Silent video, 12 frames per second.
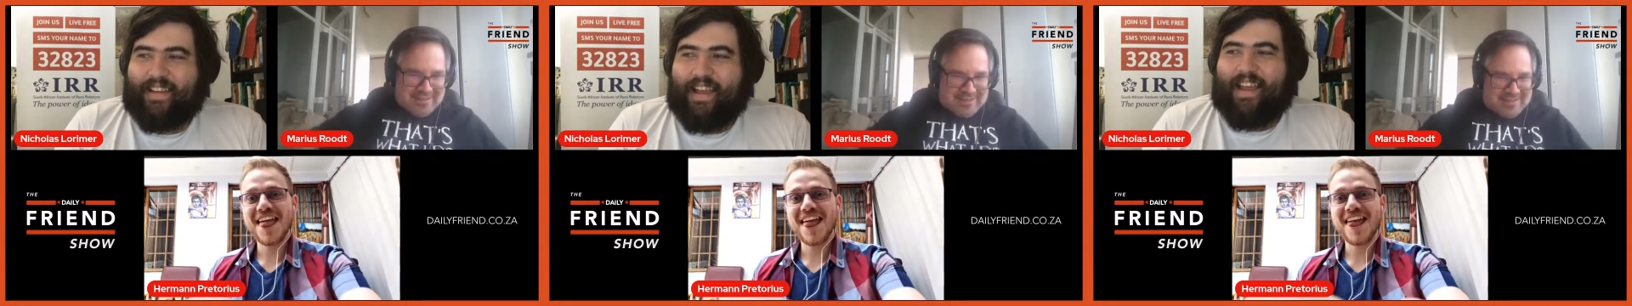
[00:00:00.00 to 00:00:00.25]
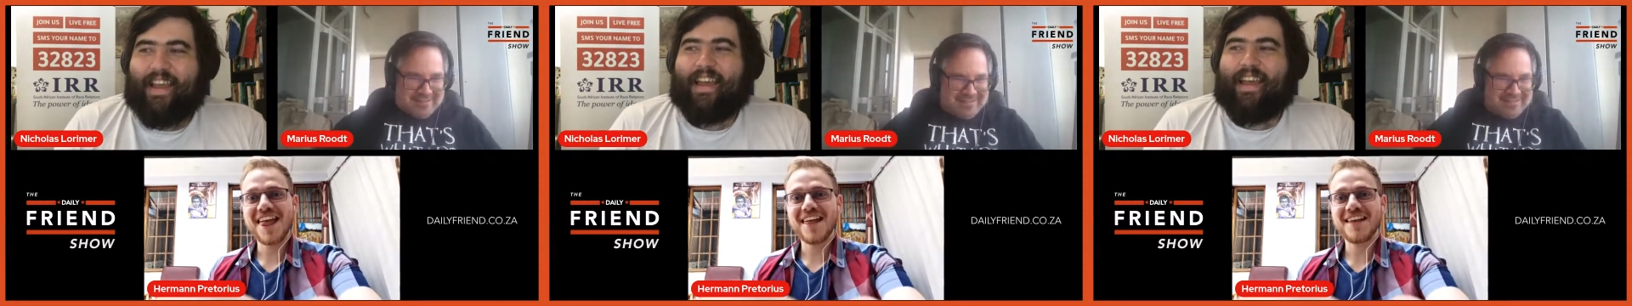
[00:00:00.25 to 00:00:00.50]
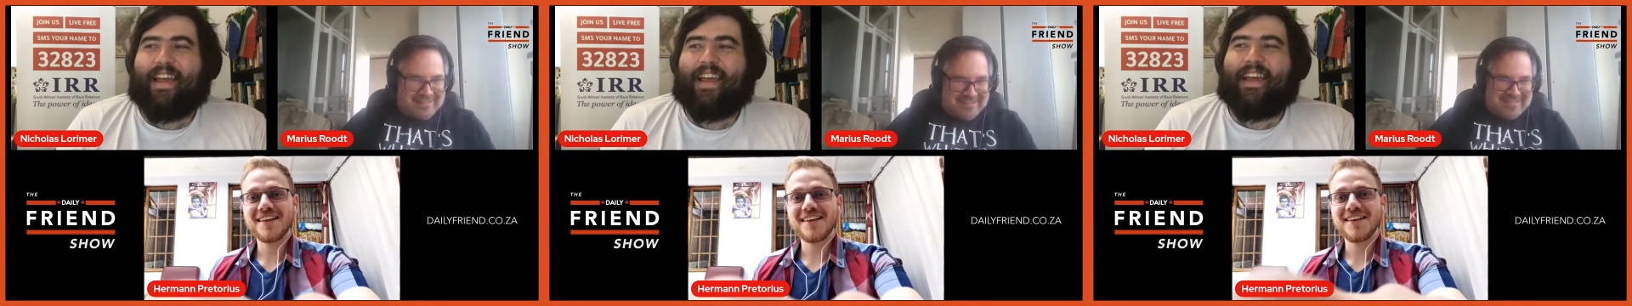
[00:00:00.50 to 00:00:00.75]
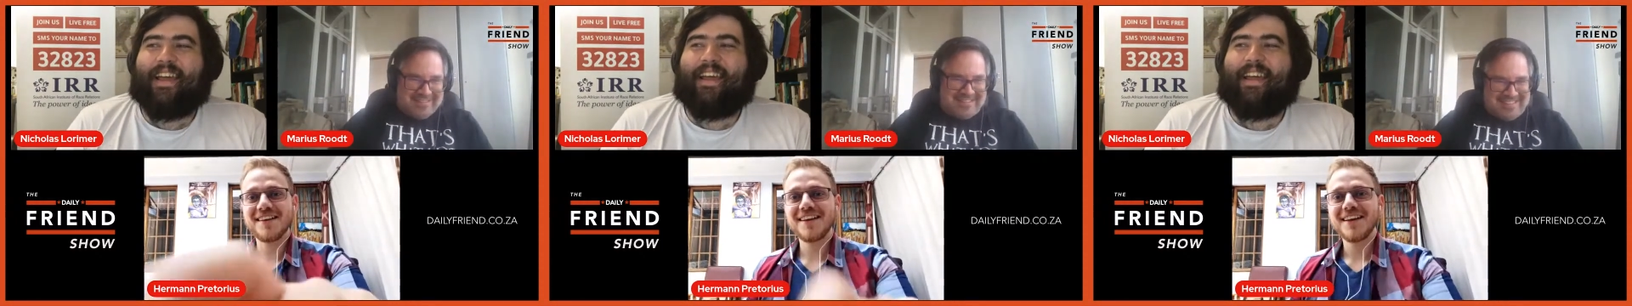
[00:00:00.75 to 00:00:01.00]

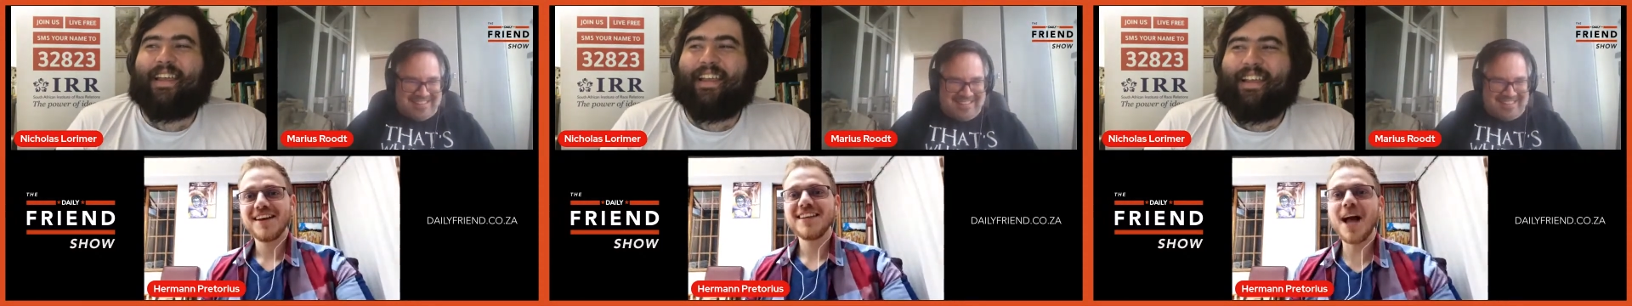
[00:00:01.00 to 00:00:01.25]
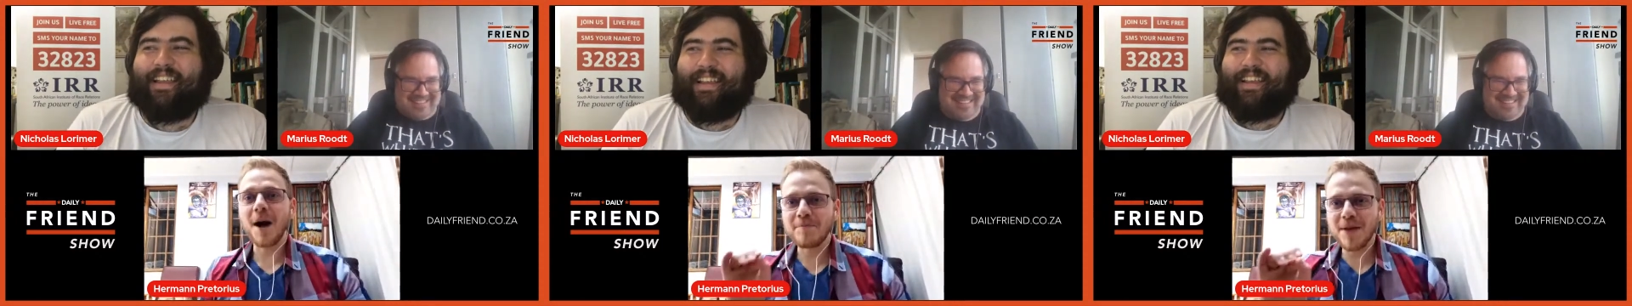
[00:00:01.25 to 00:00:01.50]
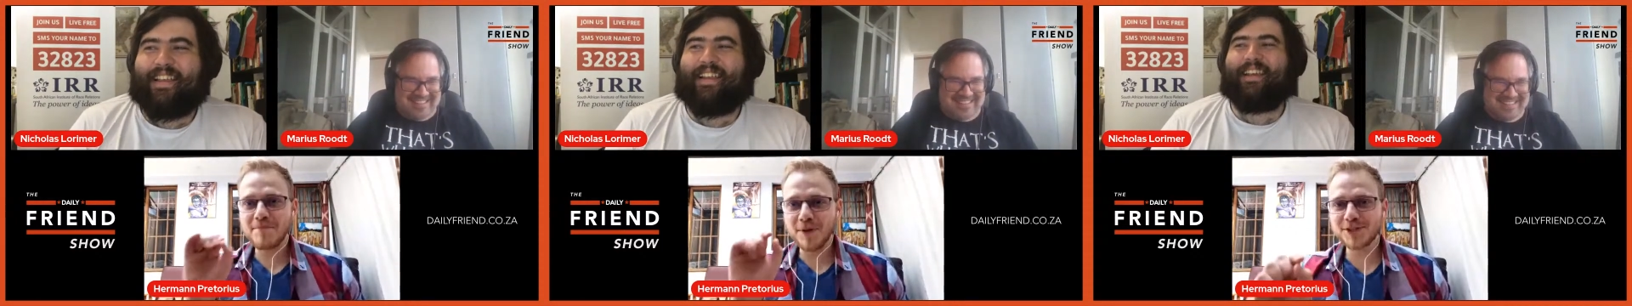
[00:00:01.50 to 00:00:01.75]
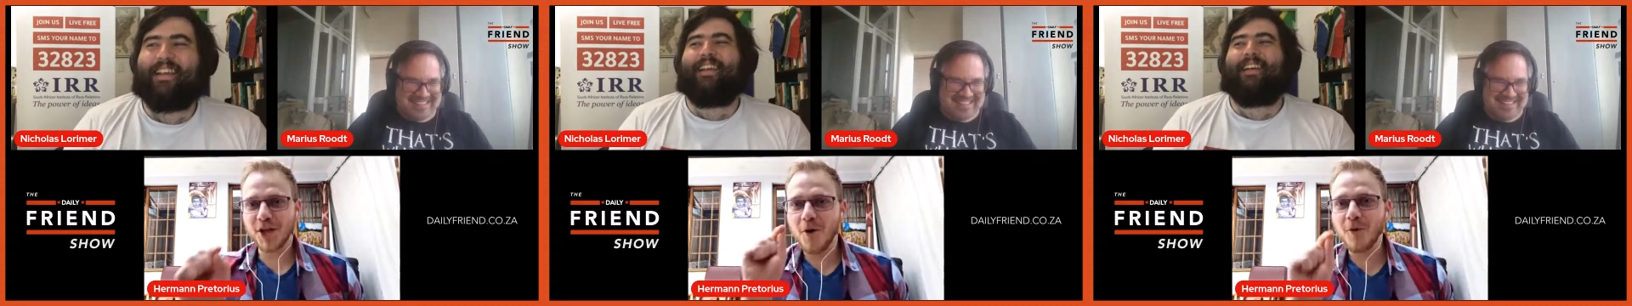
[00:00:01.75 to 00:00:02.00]
Speaker 1: yeah, people
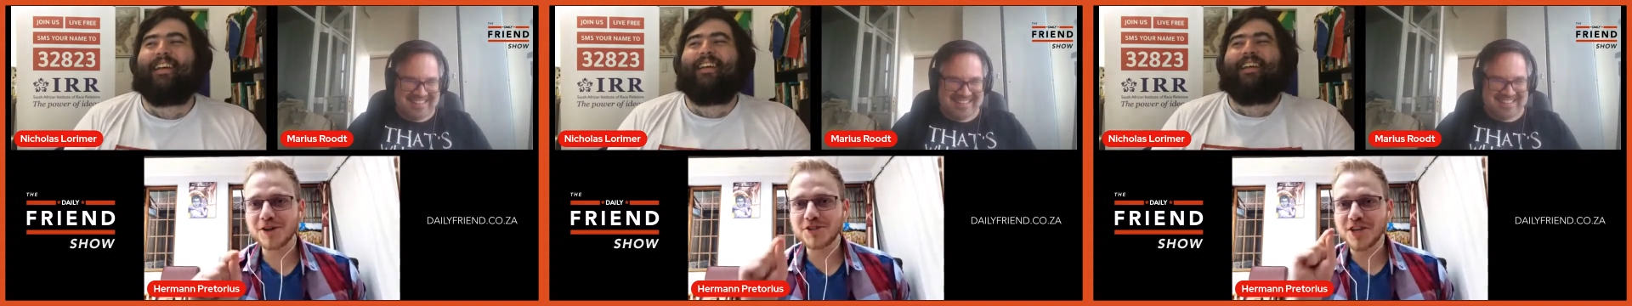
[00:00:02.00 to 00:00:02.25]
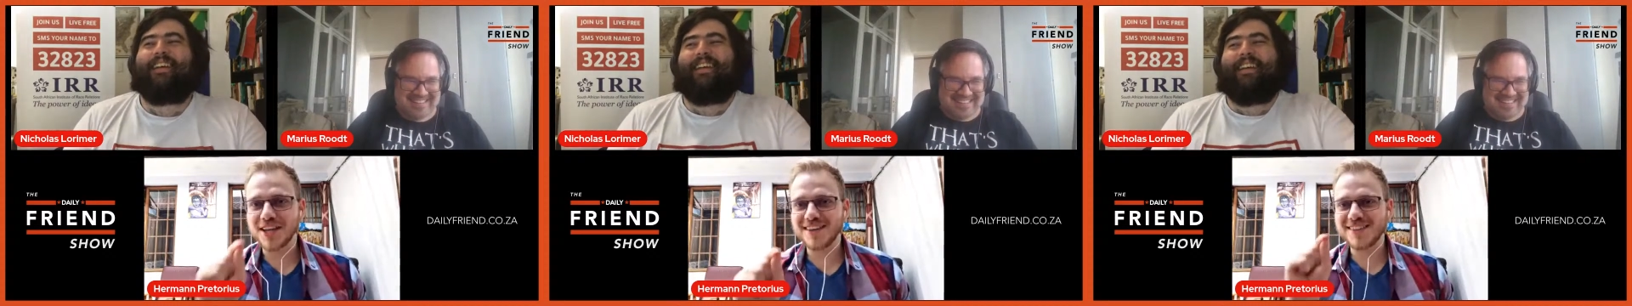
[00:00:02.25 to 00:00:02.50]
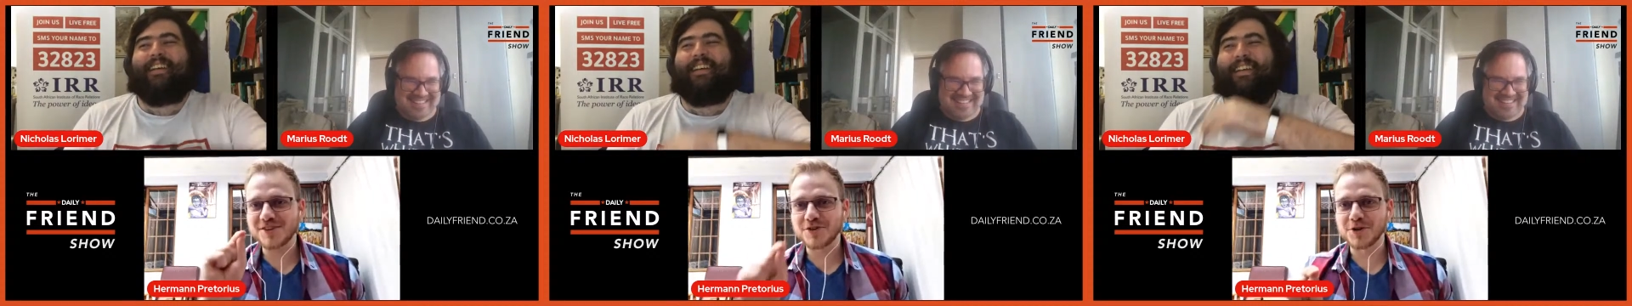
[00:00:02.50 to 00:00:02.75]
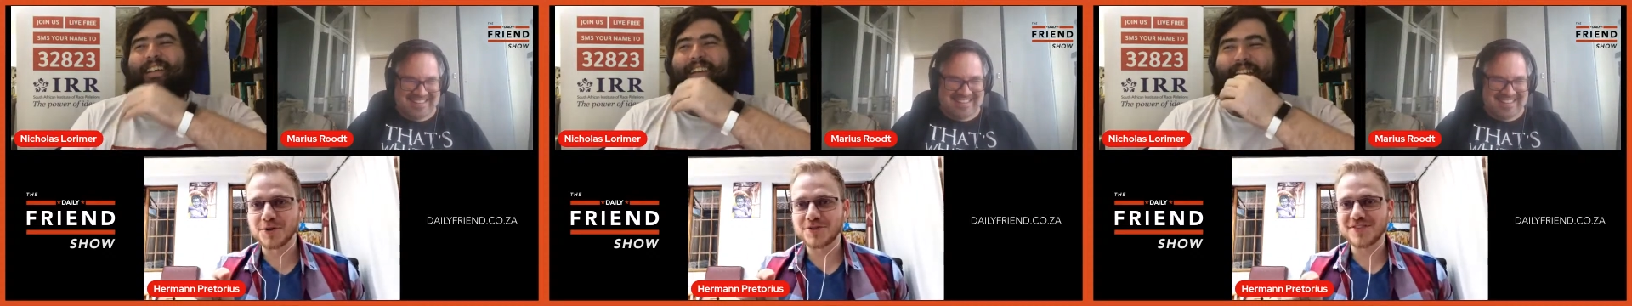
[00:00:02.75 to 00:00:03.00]
don't want to hear the
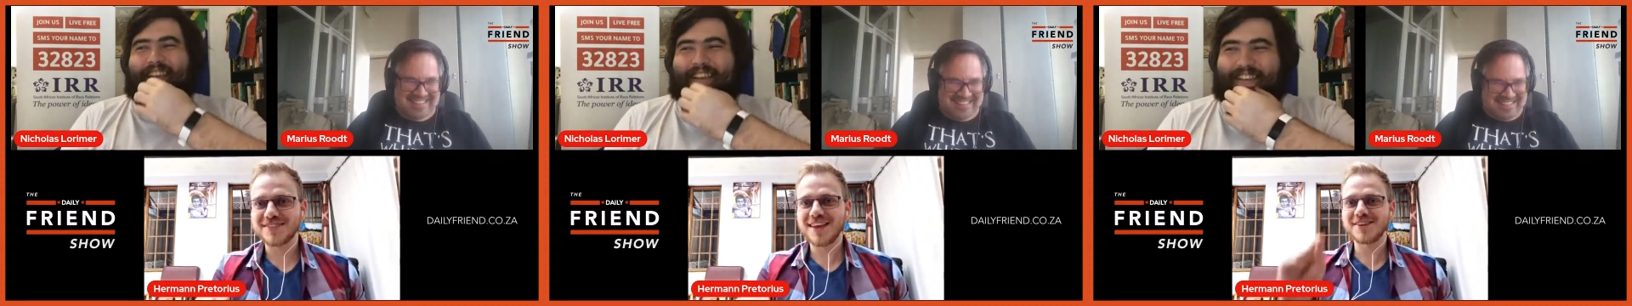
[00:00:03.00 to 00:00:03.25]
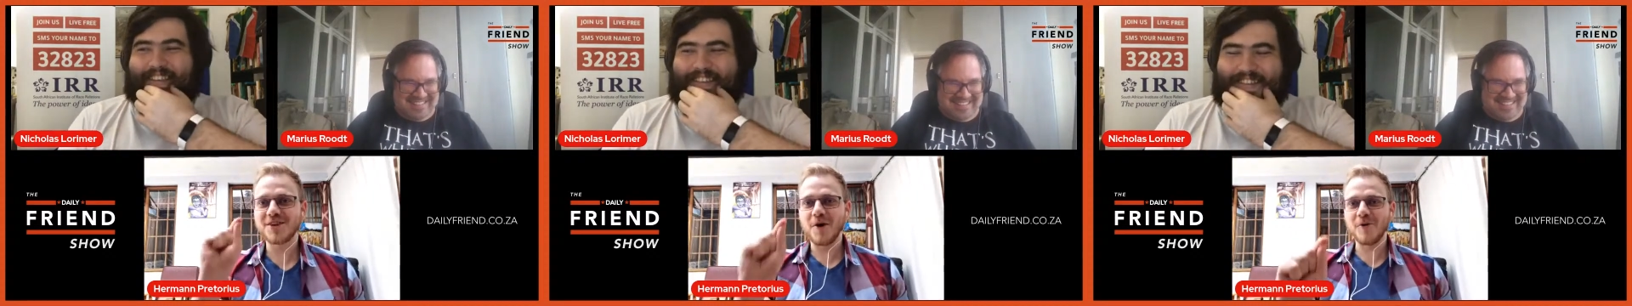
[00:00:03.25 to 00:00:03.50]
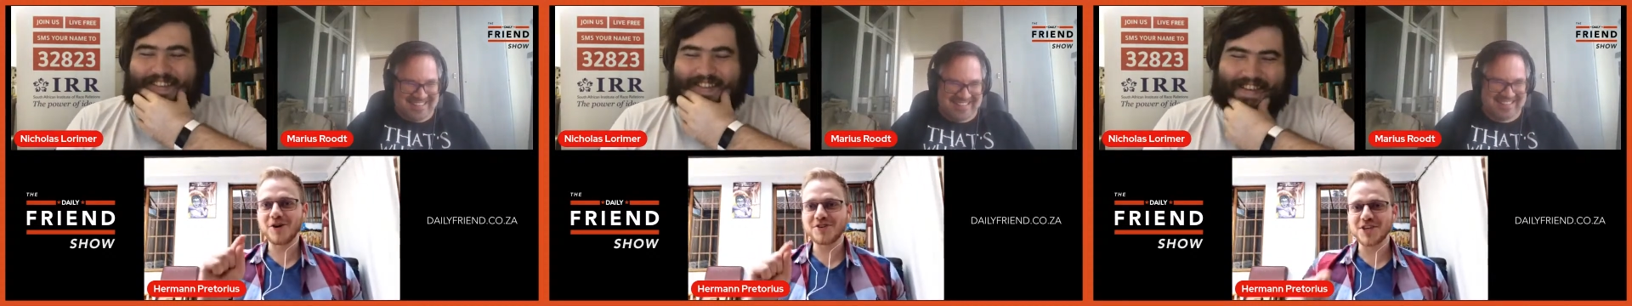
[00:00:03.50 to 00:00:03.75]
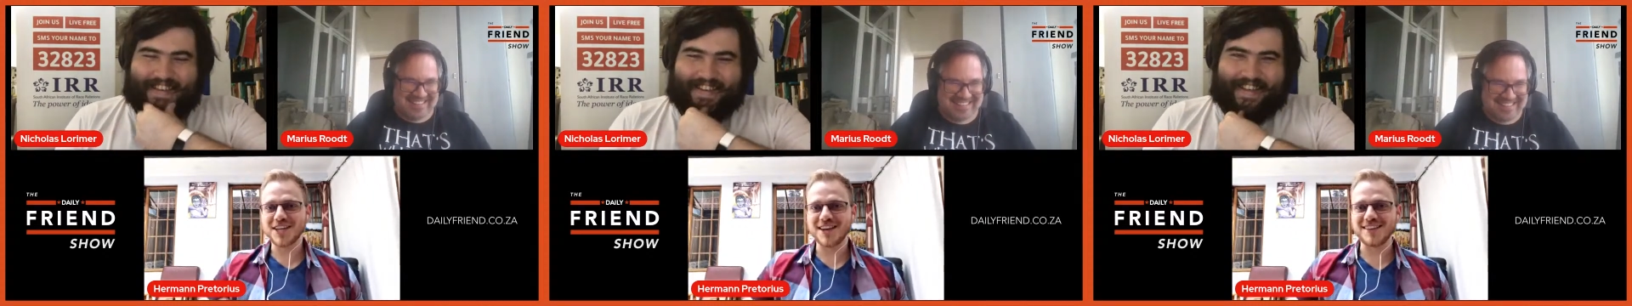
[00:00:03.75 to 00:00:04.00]
truth. They don't want to
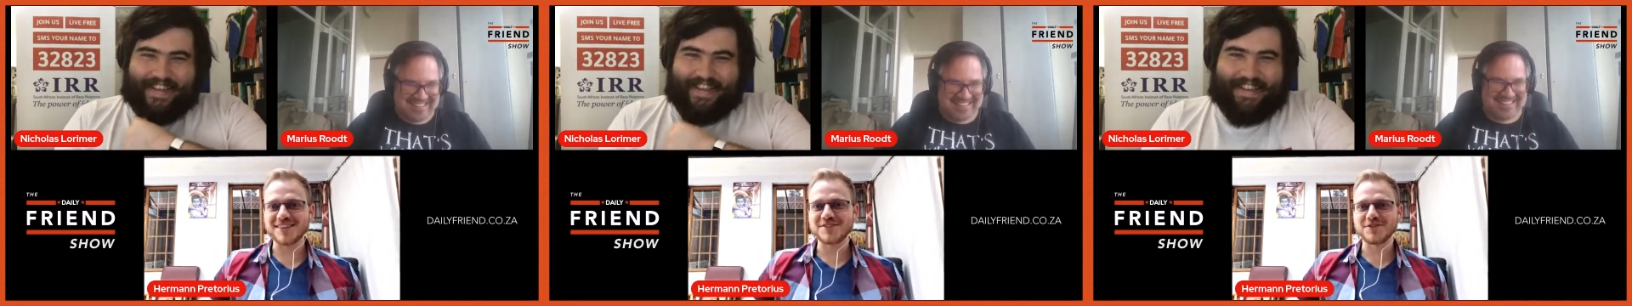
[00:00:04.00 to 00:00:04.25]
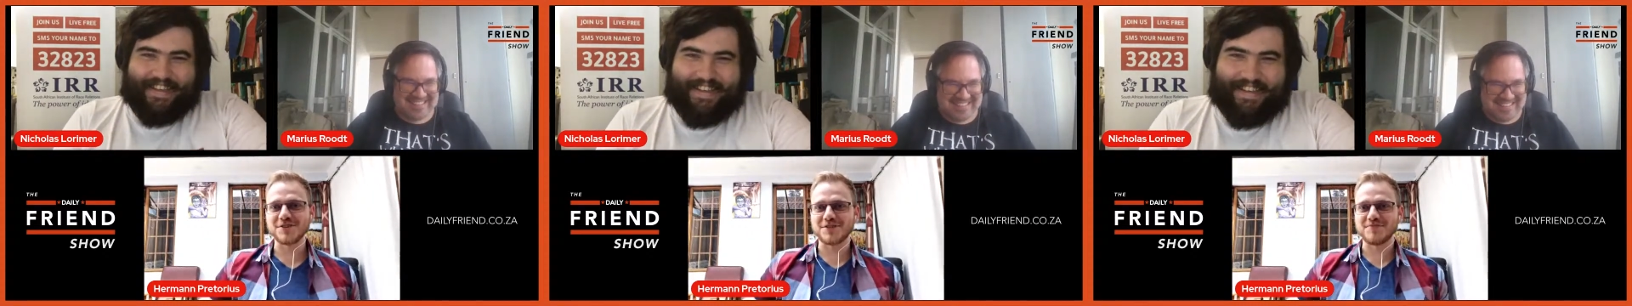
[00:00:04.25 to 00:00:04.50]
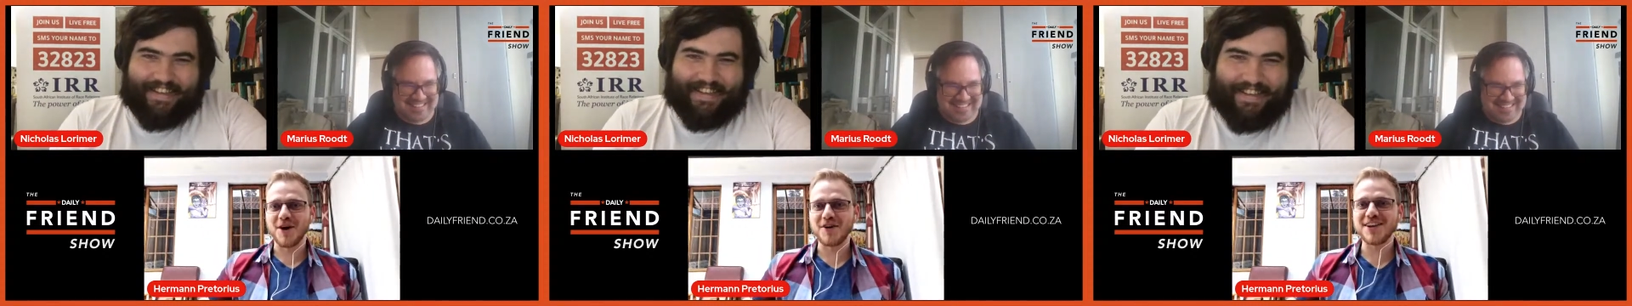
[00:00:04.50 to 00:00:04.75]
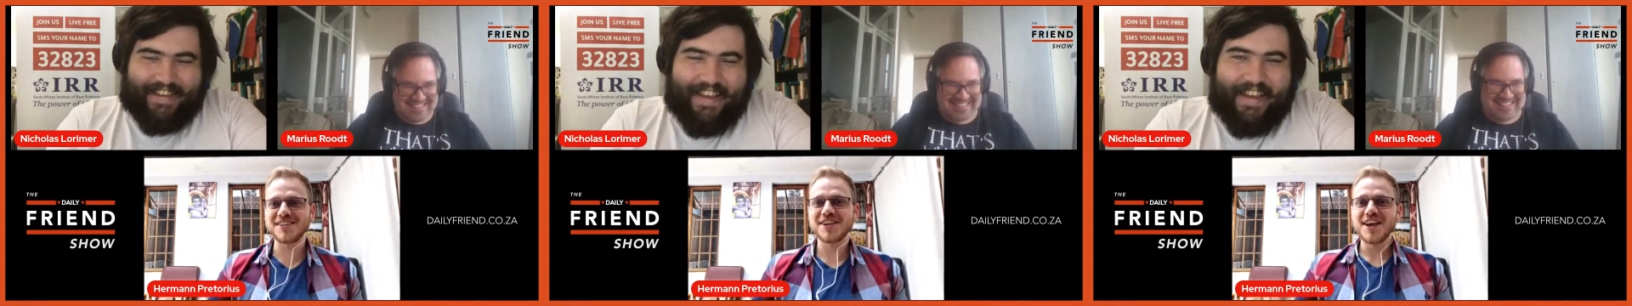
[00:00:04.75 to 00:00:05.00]
hear the truth,
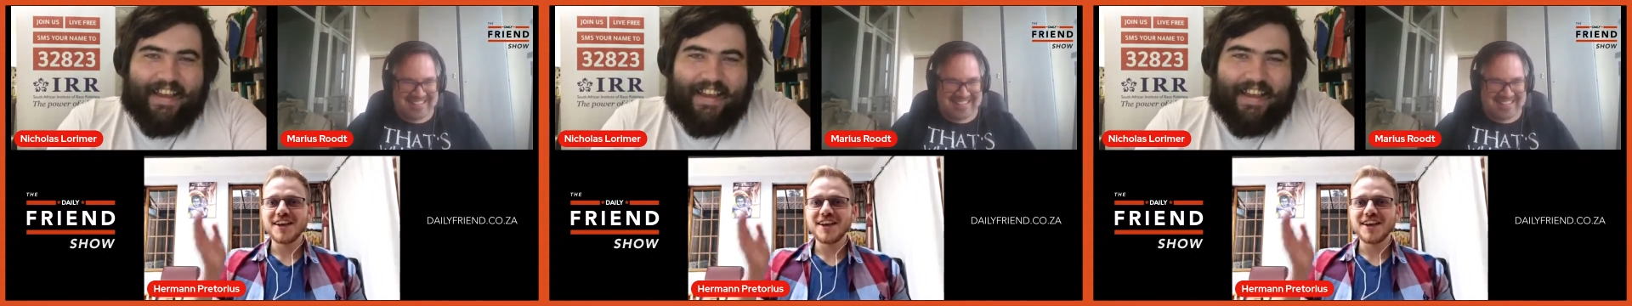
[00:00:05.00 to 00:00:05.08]
Marius.